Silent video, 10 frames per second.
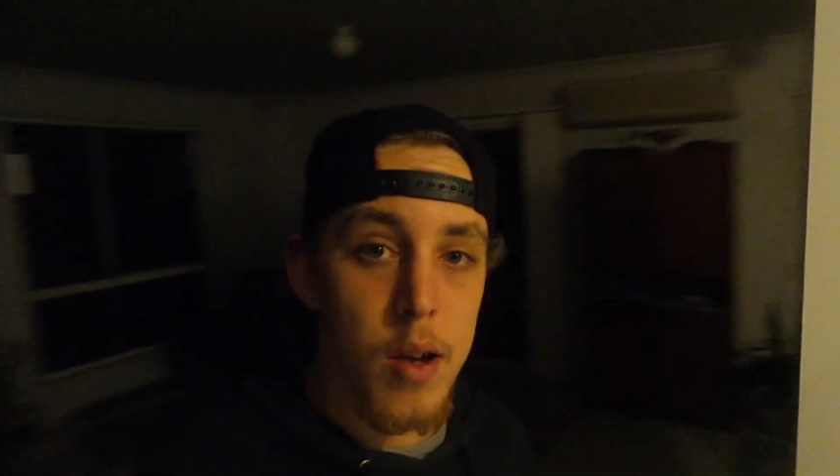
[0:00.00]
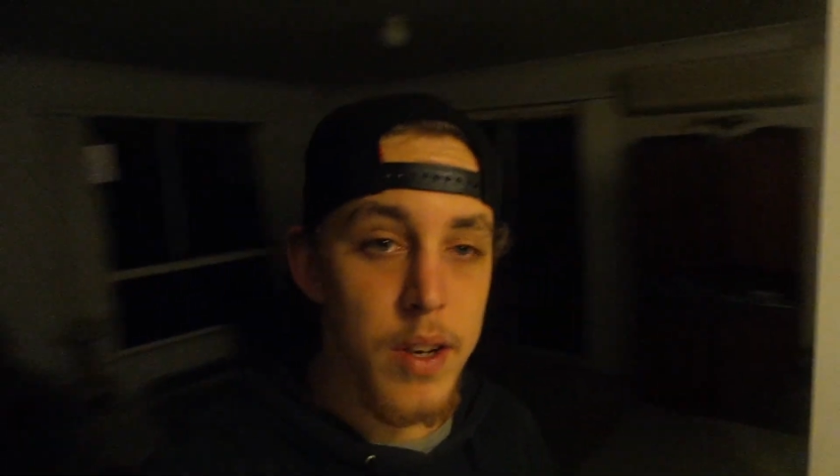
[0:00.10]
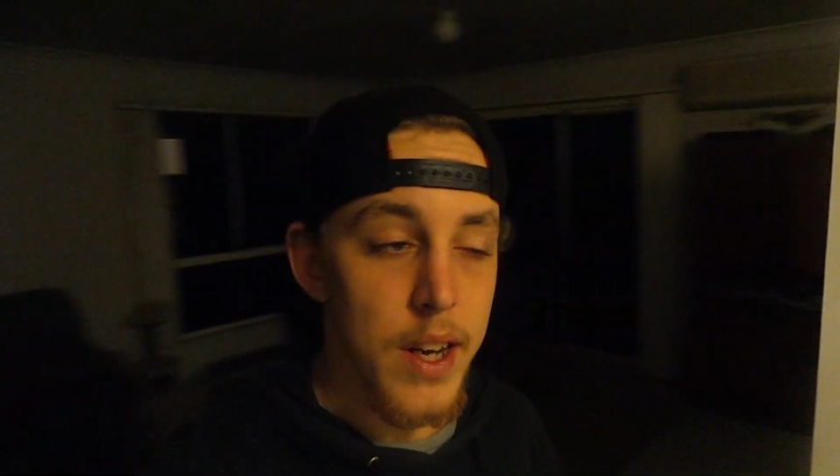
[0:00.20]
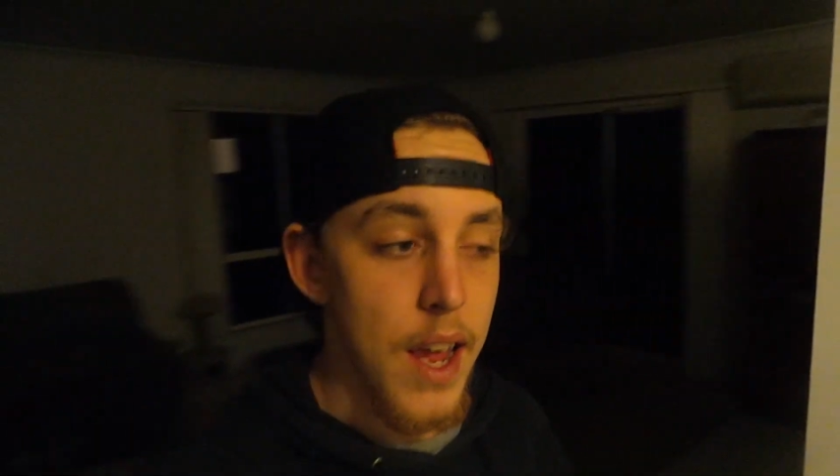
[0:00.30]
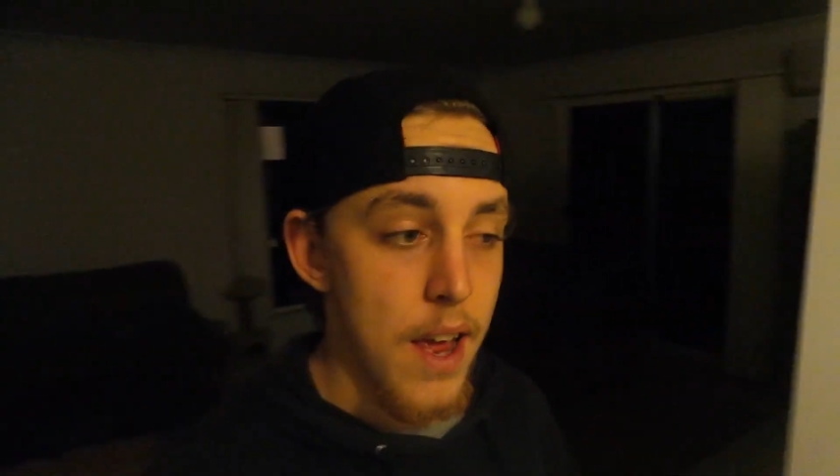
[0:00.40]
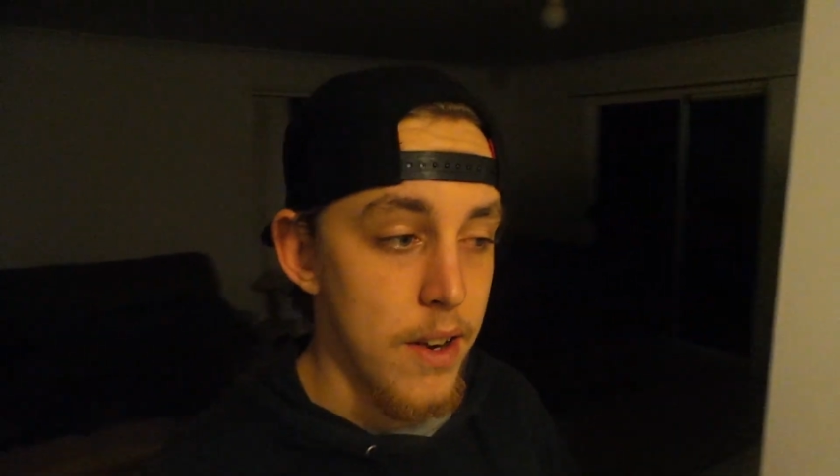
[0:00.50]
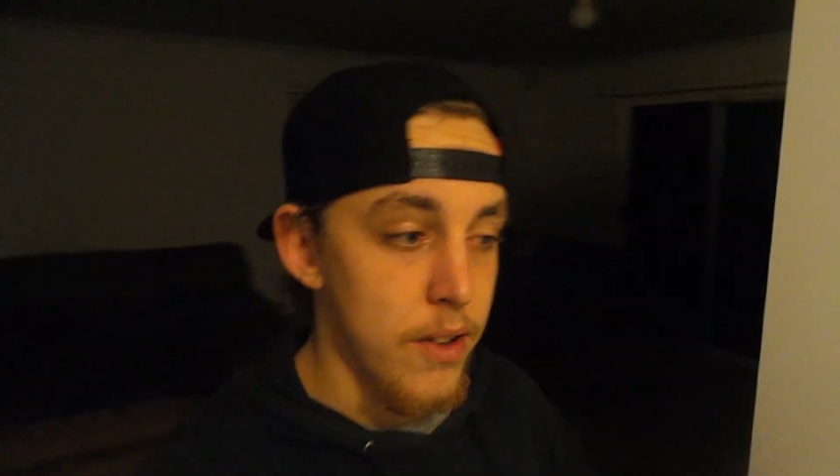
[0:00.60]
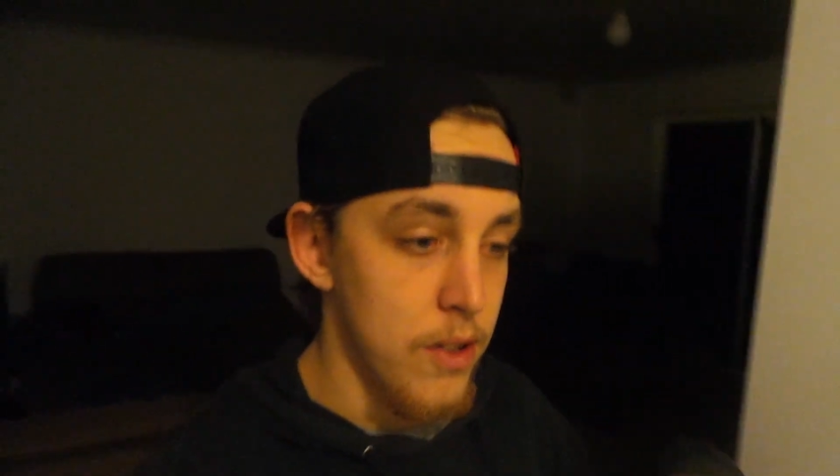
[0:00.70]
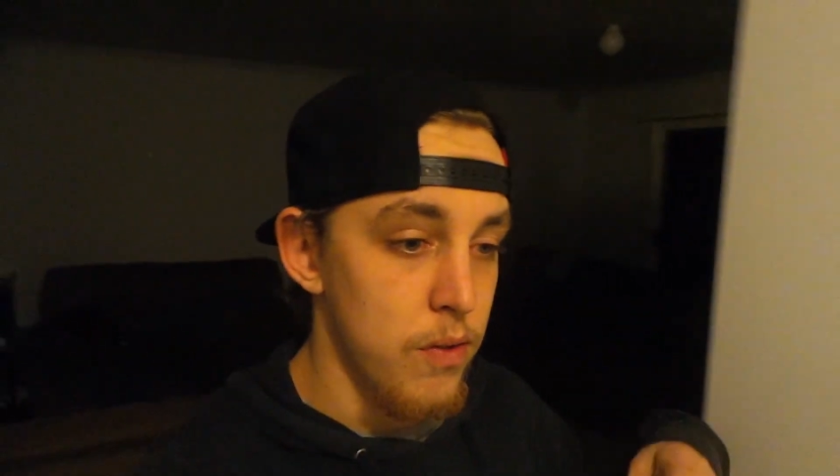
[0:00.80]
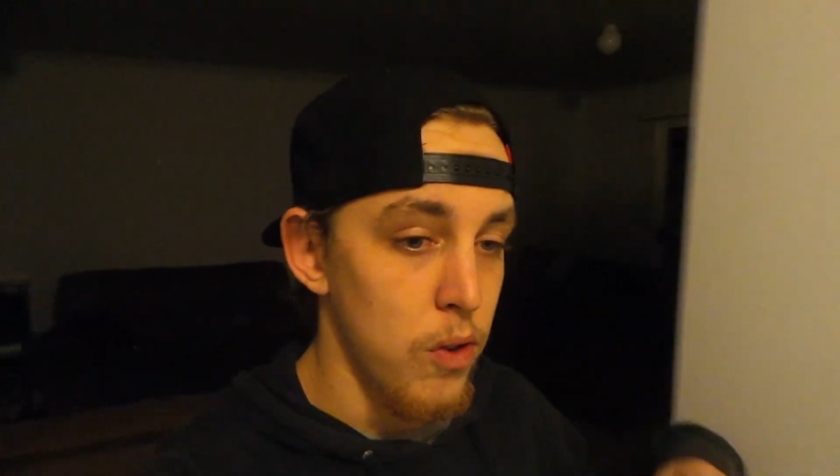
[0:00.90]
I'm going to
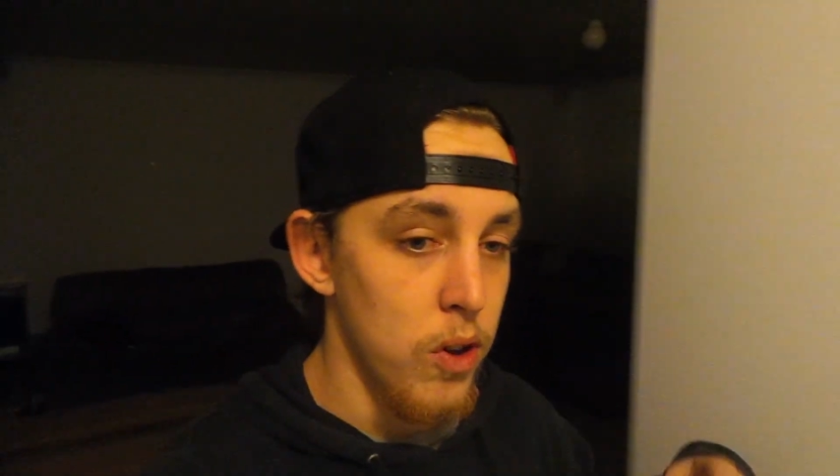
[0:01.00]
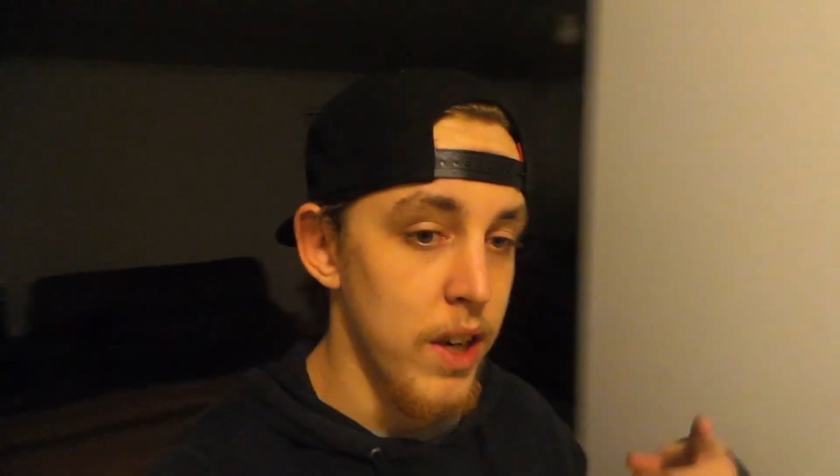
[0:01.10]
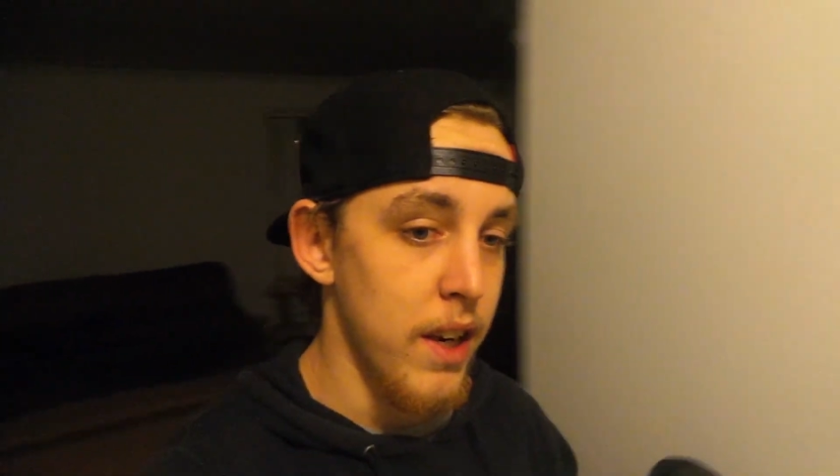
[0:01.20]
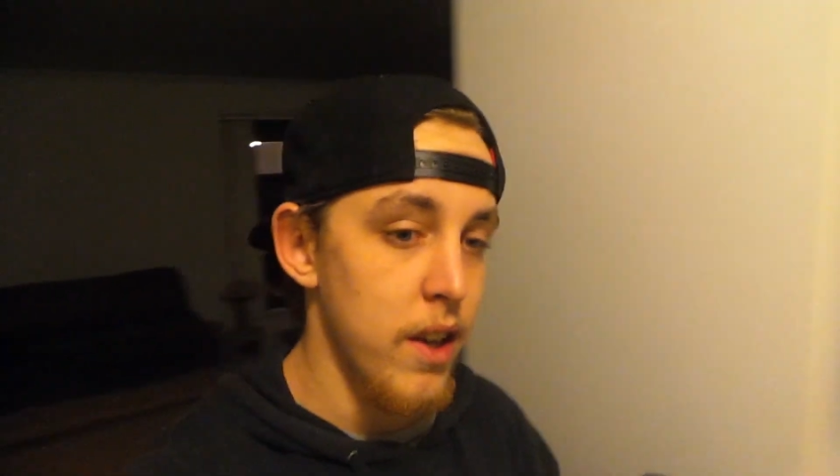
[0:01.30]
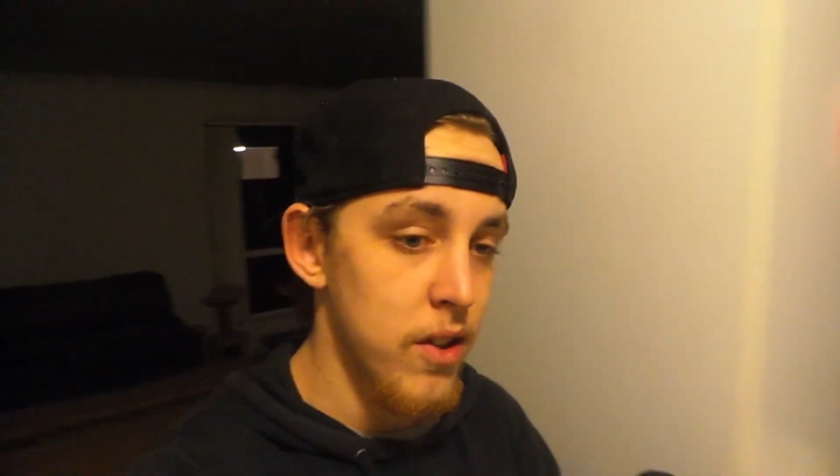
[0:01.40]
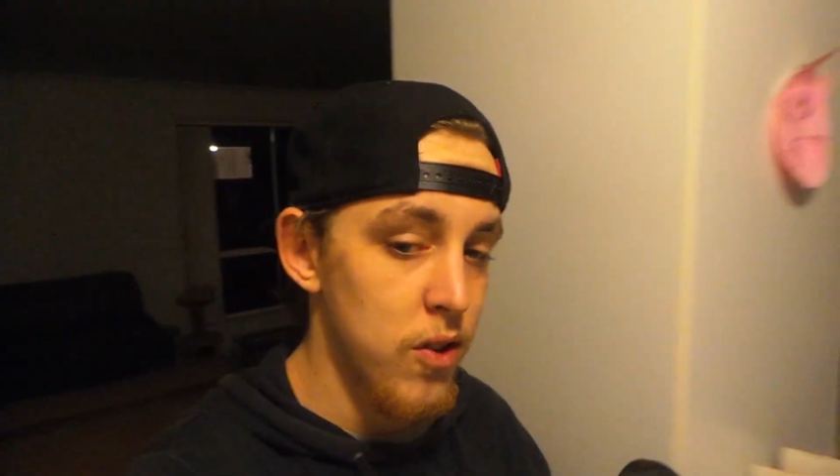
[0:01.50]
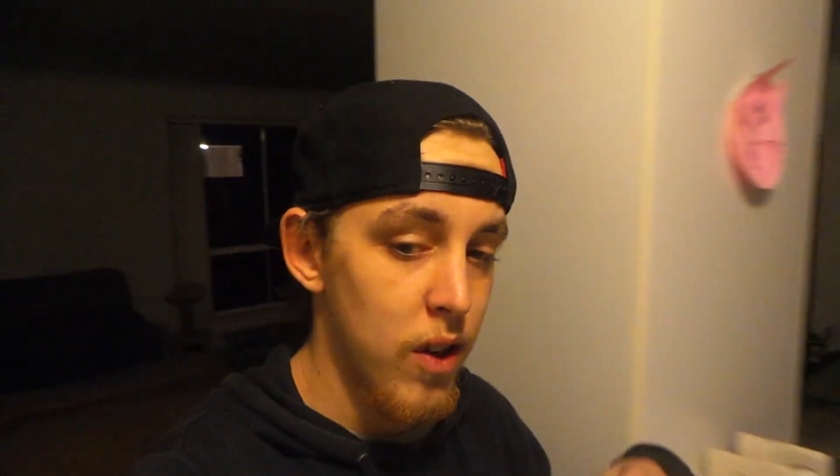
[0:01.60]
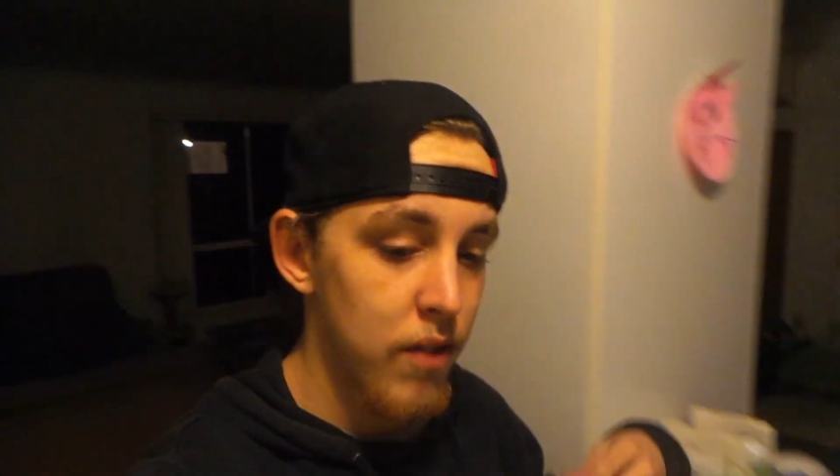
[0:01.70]
end this vlog here so